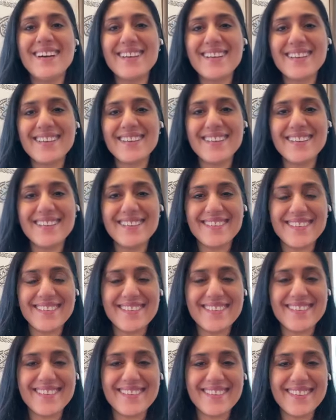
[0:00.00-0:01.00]
Ankita
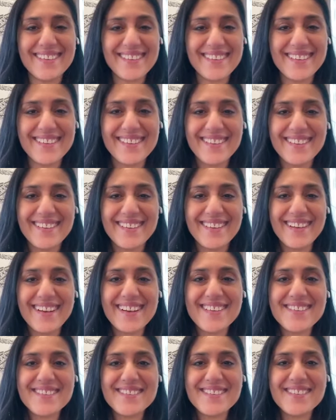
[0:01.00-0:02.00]
says.
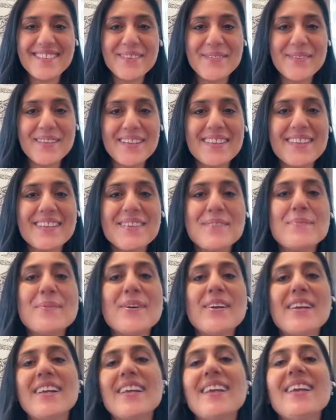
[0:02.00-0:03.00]
Anjali, welcome,
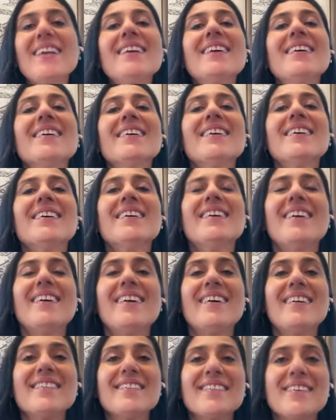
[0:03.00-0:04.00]
morning.
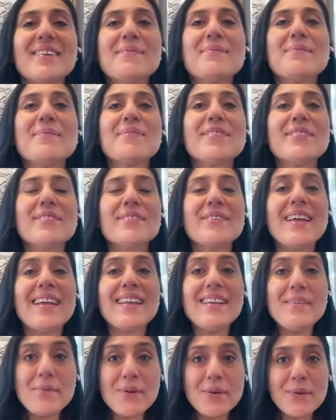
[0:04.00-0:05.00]
Awesome. So,
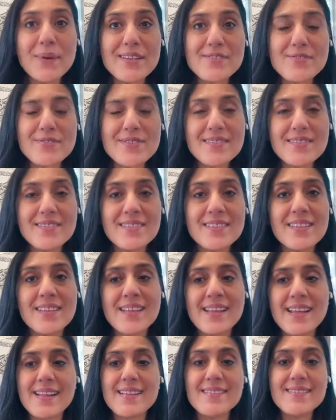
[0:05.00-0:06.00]
any more questions?
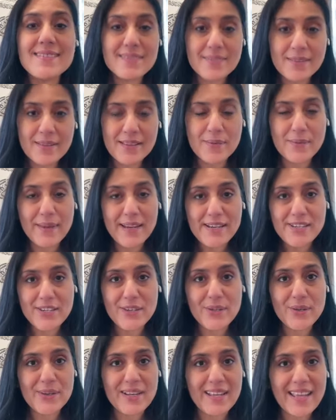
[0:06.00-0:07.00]
Else,
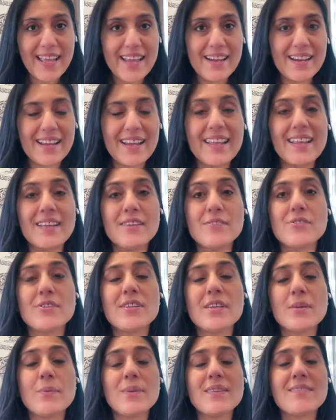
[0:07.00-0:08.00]
inviting you again.
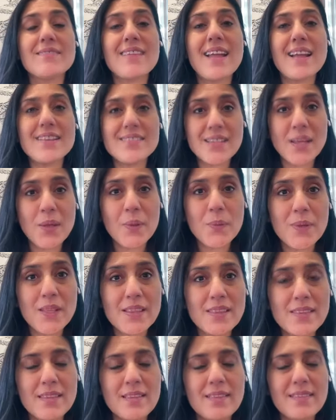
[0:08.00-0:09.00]
today, we're starting
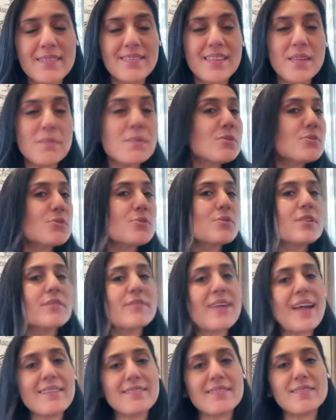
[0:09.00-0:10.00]
with seven tools
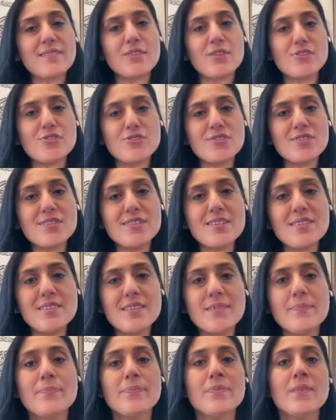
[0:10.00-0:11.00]
of access
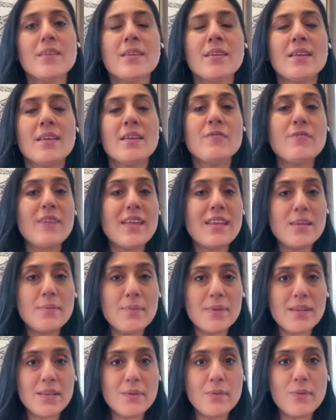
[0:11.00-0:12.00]
consciousness. If
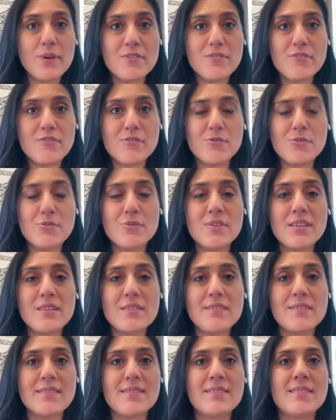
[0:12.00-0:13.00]
anybody wants to do
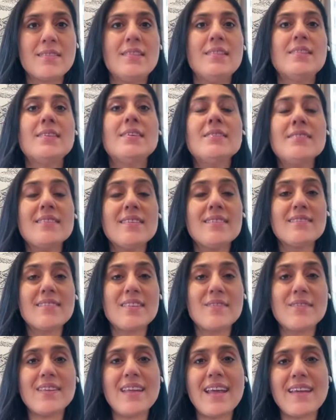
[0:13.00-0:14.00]
this, learn these
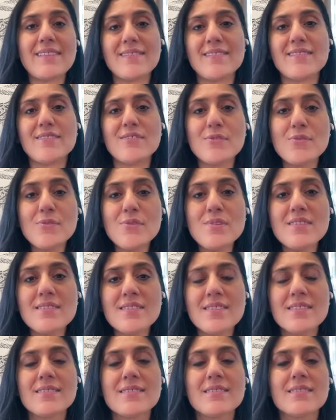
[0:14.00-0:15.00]
seven access
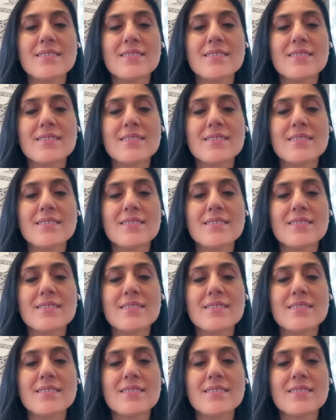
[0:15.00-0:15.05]
tools.